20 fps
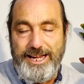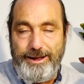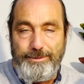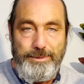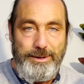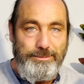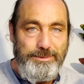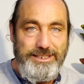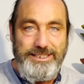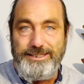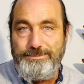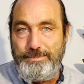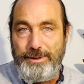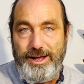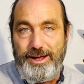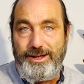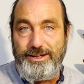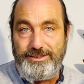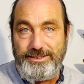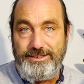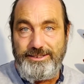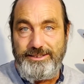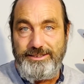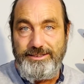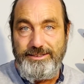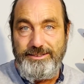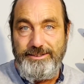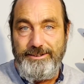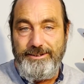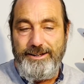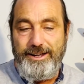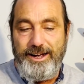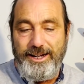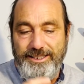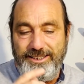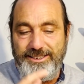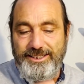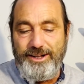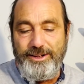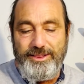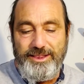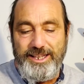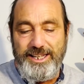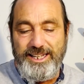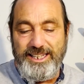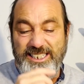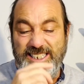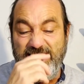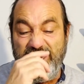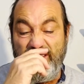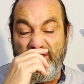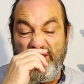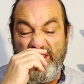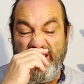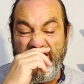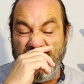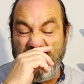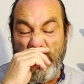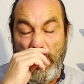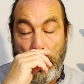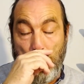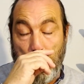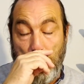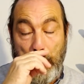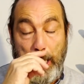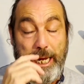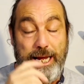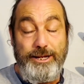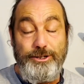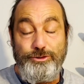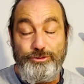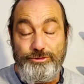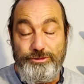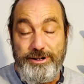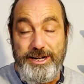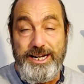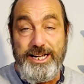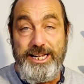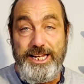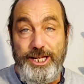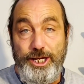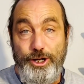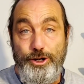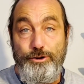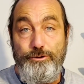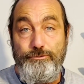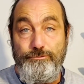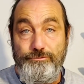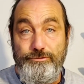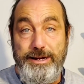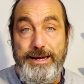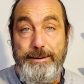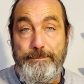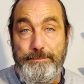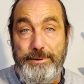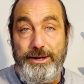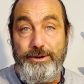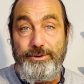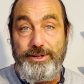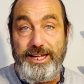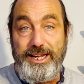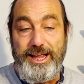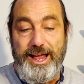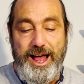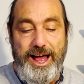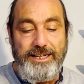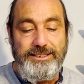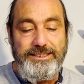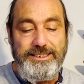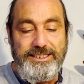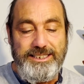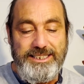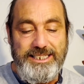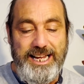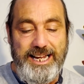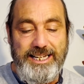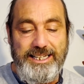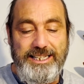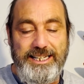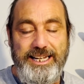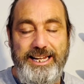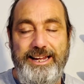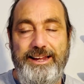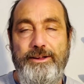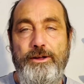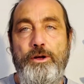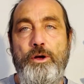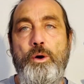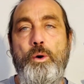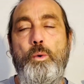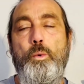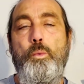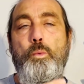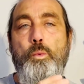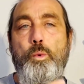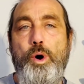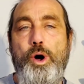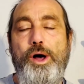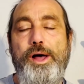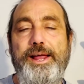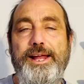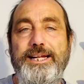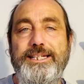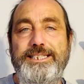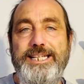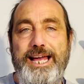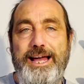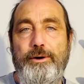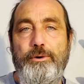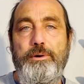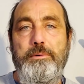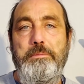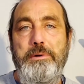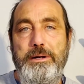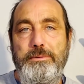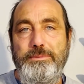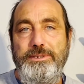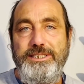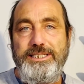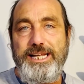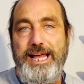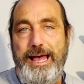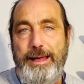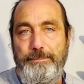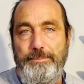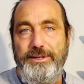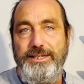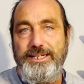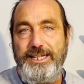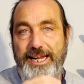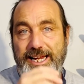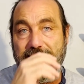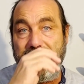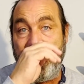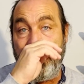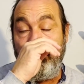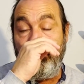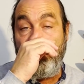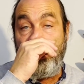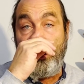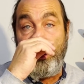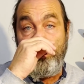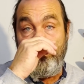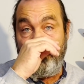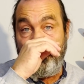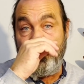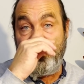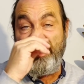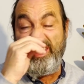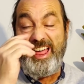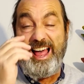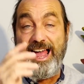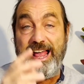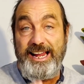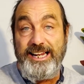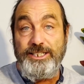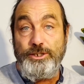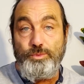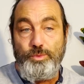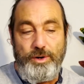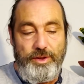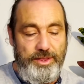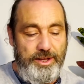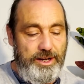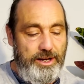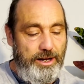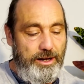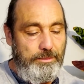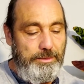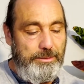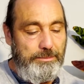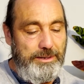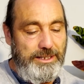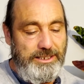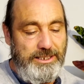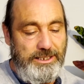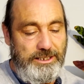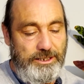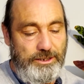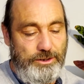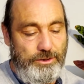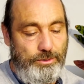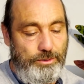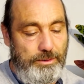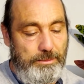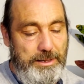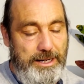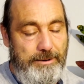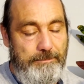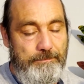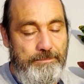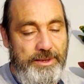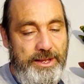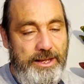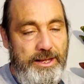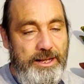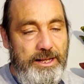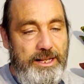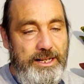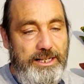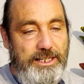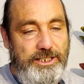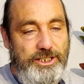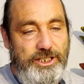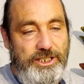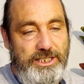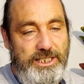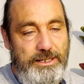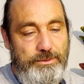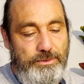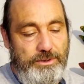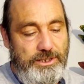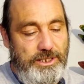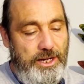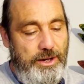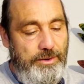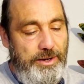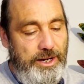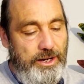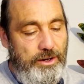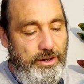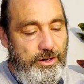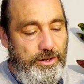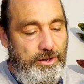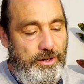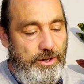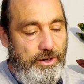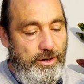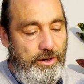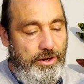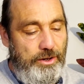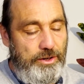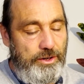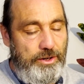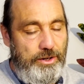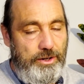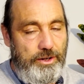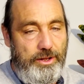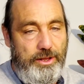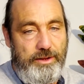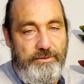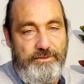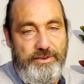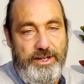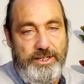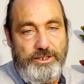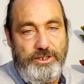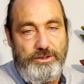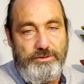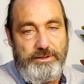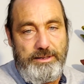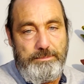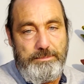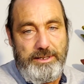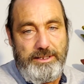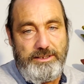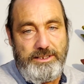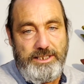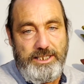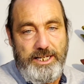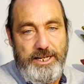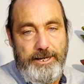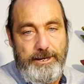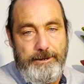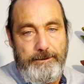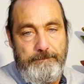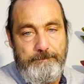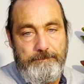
moment is past. I don't think it's in the future. I think it's really you rebuilding, understanding why tower moments happen in our life. That is what the karmic message is all about. Let's just see what's going on the first 3 months here.